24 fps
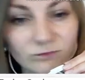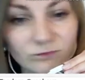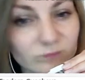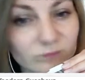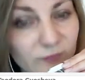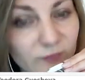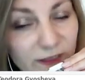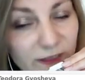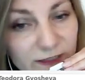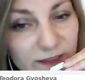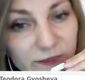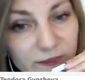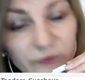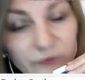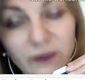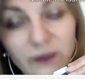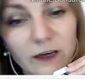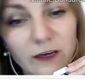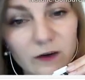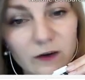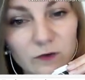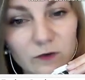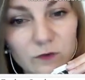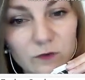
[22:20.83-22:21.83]
it's
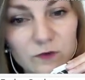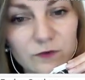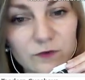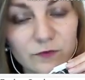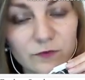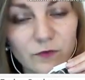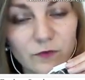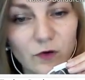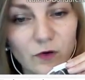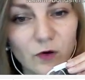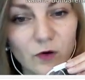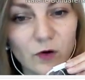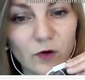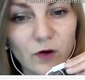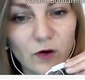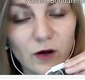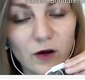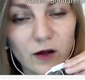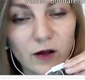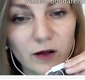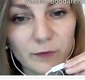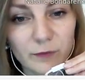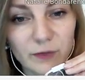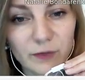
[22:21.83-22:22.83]
really good for
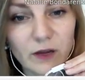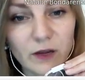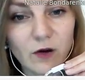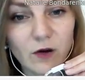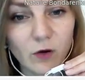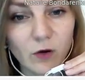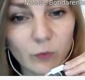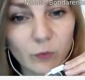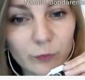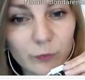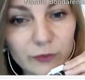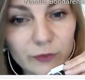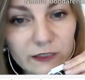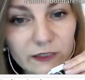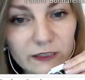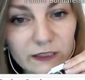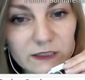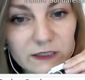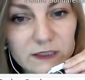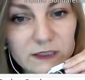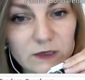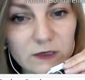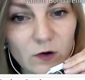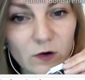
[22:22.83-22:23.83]
big
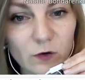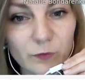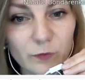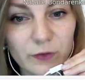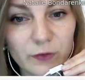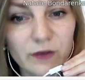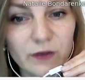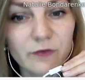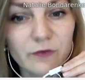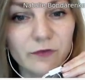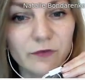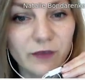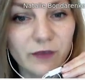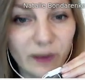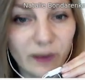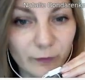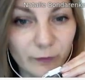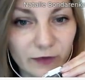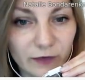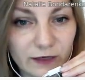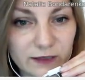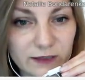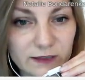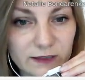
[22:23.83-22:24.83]
companies or big
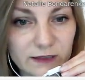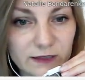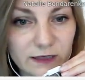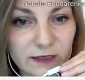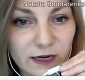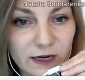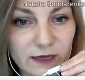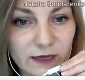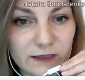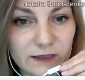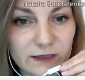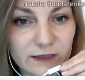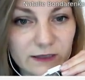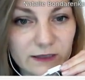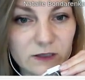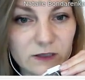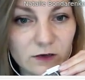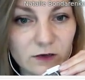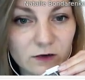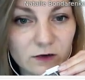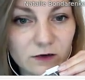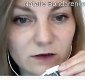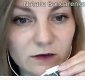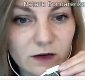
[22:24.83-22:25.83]
families. As I
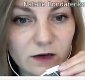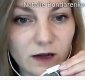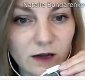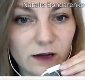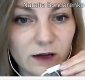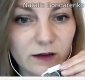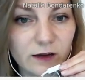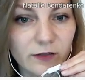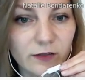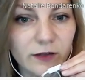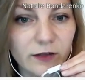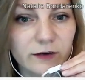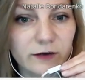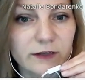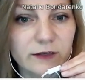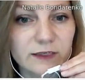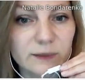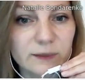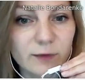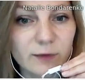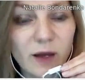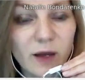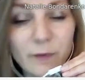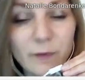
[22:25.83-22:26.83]
talk, there
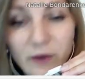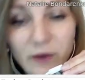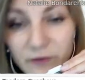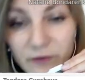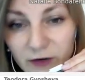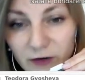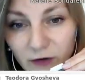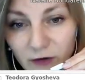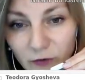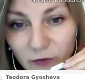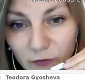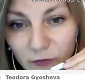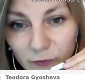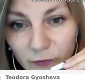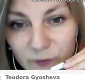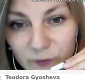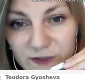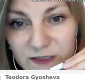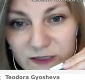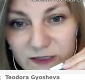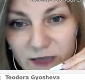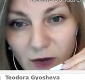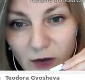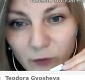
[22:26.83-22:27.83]
is spa pavilion with
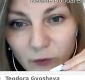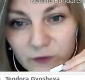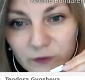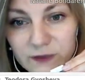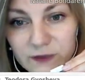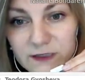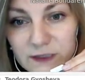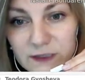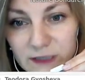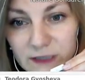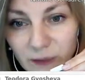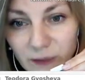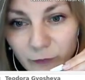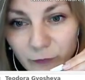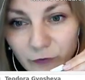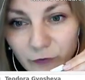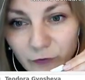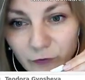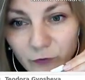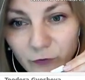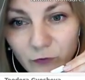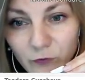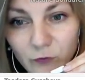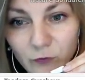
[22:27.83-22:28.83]
sauna, steam
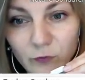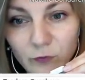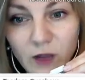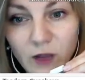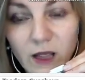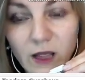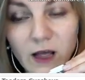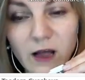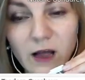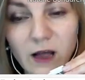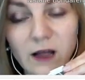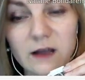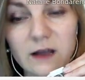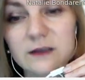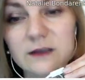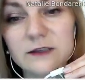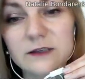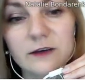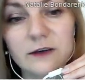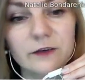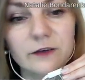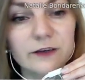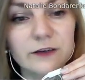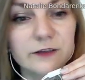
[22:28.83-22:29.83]
room,
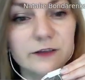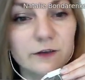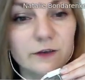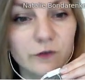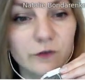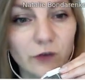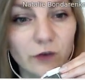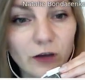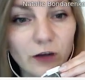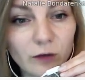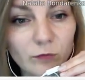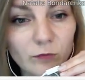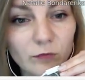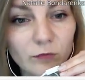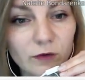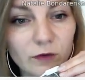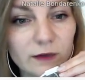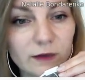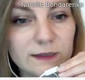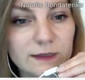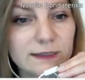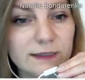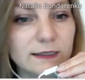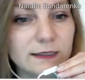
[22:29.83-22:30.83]
there is gym,
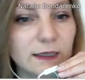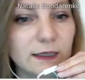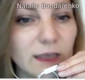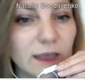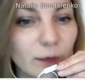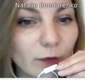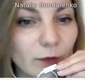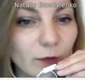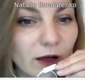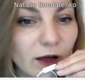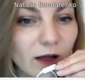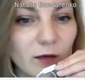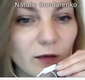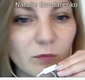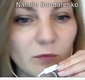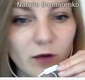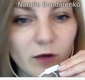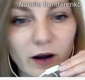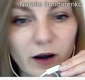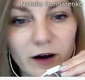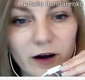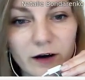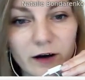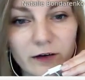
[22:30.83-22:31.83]
cinema,
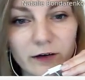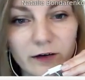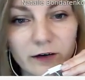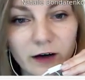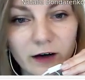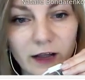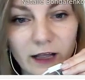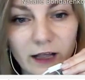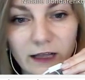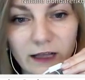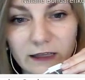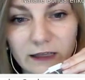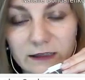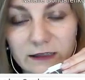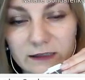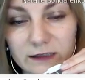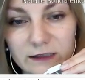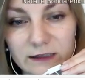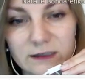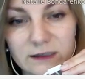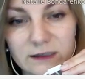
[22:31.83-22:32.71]
bar, and